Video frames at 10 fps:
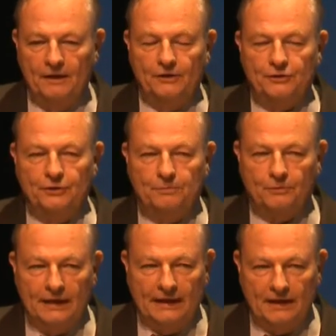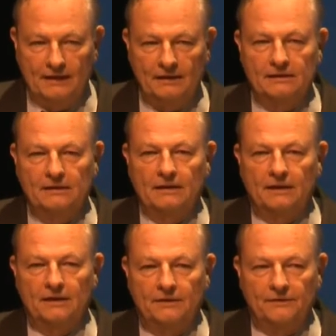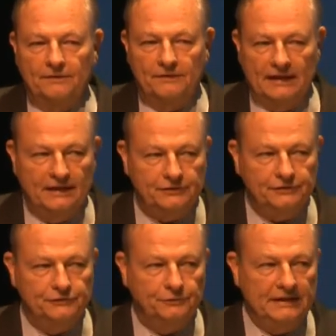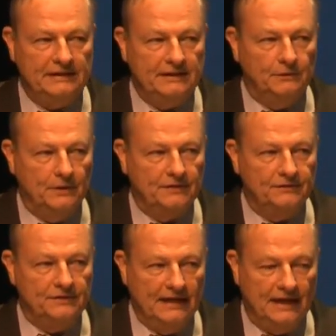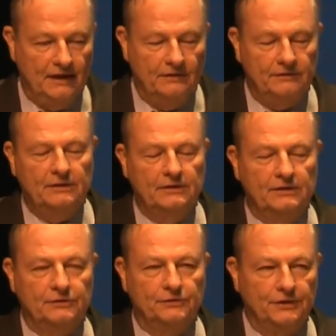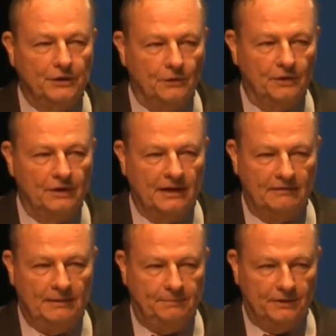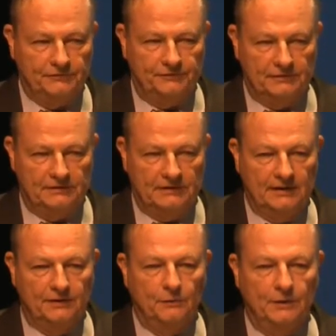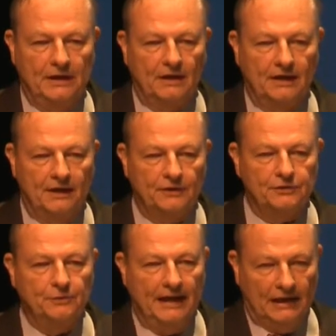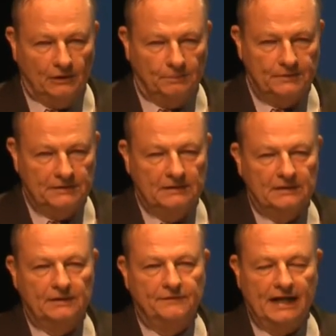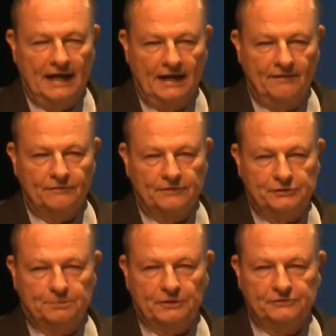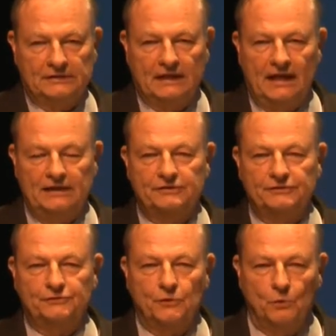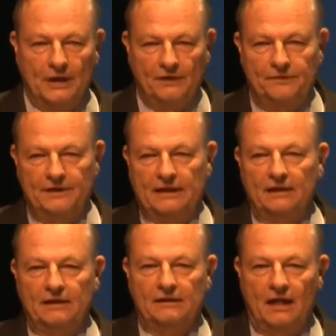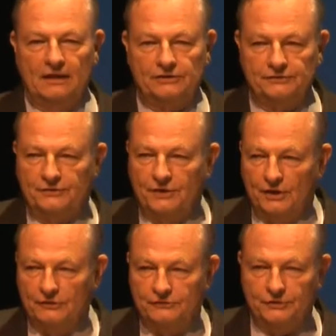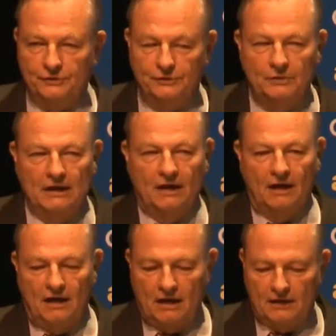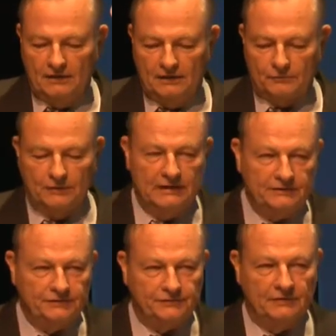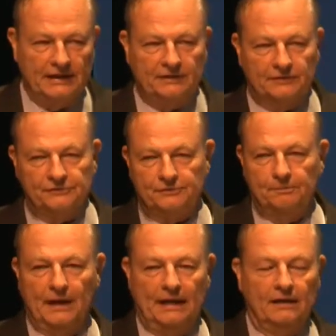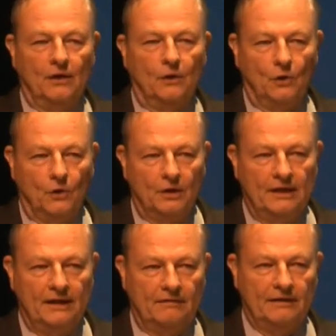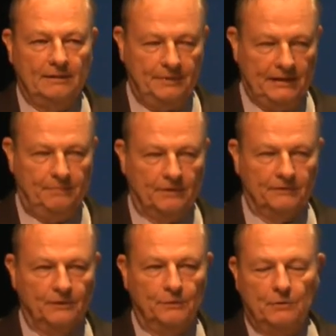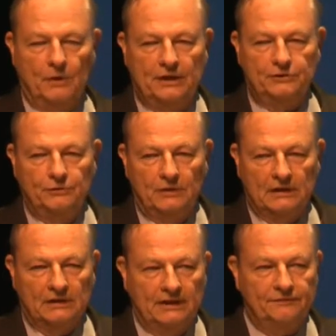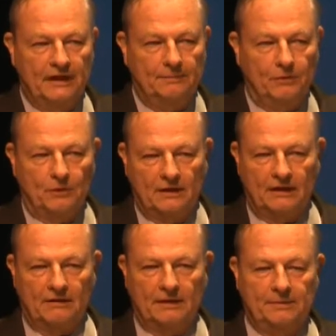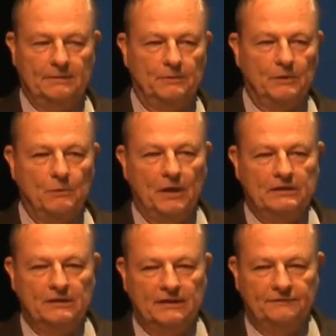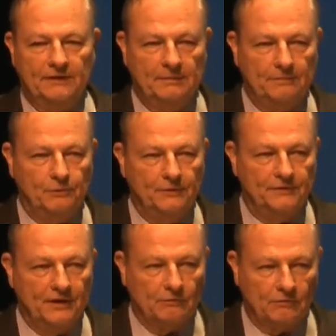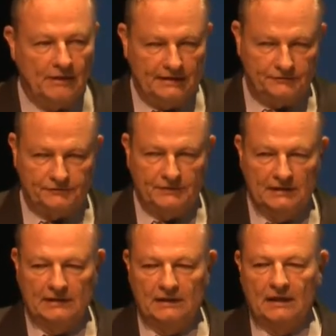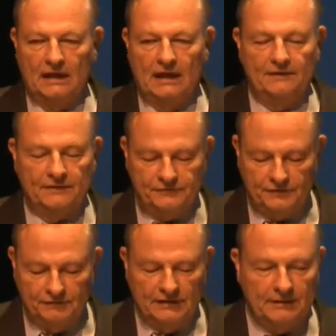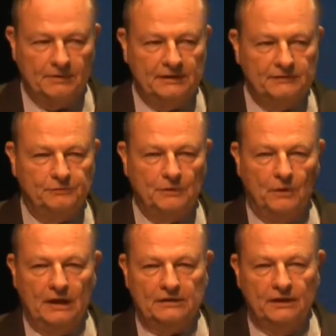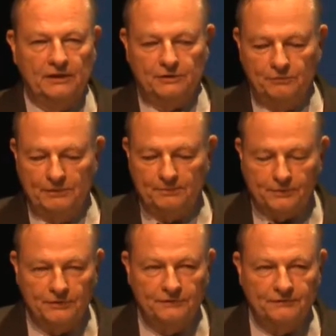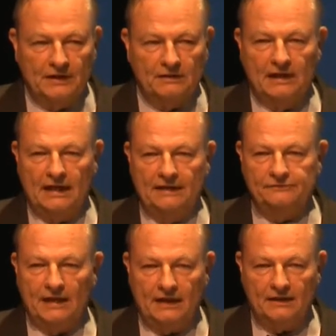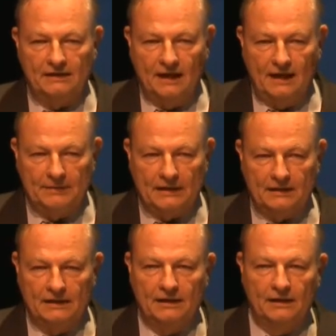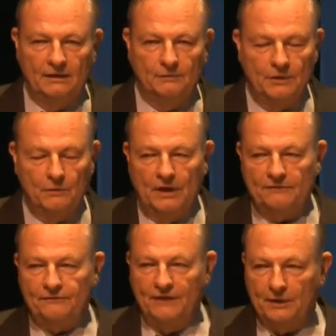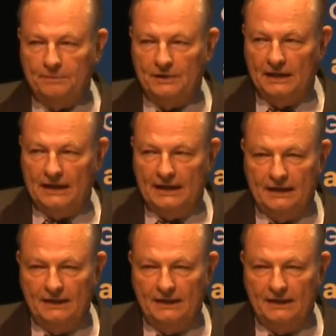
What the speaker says: to bring the issues we deal with down to the ordinary person, that we are here to help the average person, not just the wealthy, not just those who are religious leaders, but ordinary people, that we want to lift up ordinary people. We want to lift them up with their rights, their civil liberties. We want to improve their lives economically. We want fair play.